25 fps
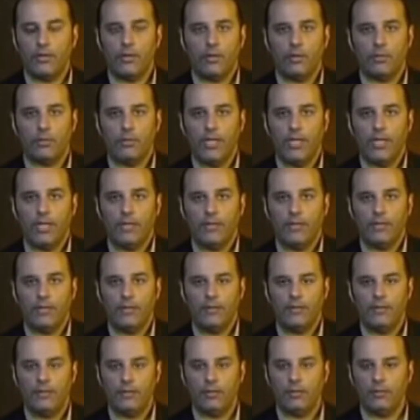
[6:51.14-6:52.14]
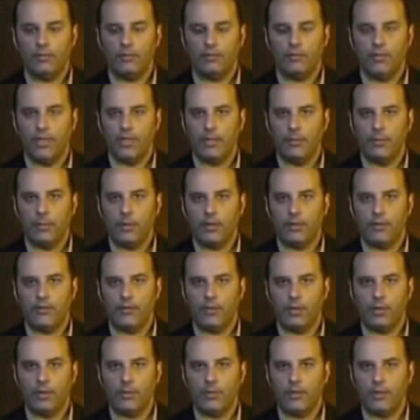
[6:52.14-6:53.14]
You should read it. If you read the book of
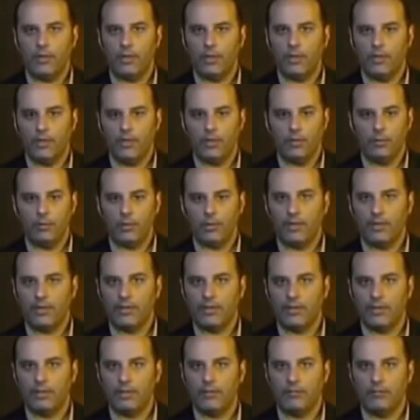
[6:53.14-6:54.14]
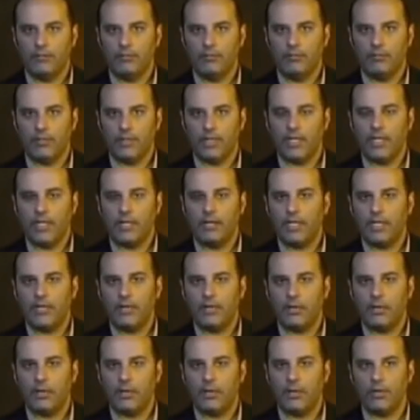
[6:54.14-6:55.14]
Job, it will clearly
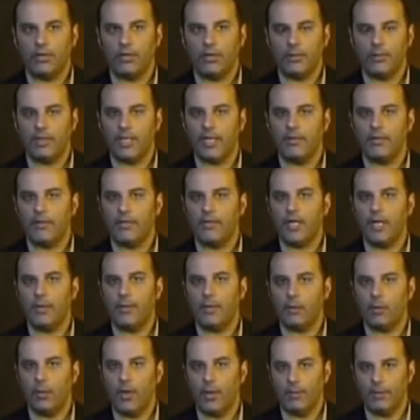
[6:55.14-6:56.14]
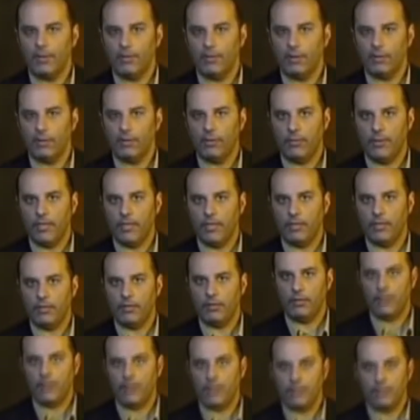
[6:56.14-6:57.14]
show you that some kind of atomic weaponry was being
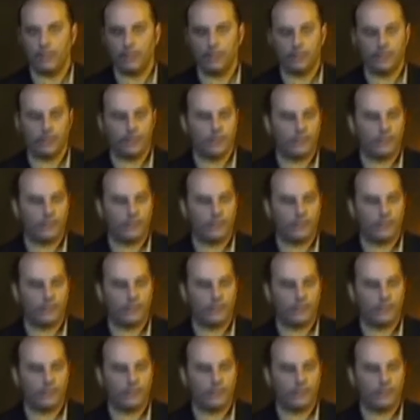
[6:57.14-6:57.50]
used here.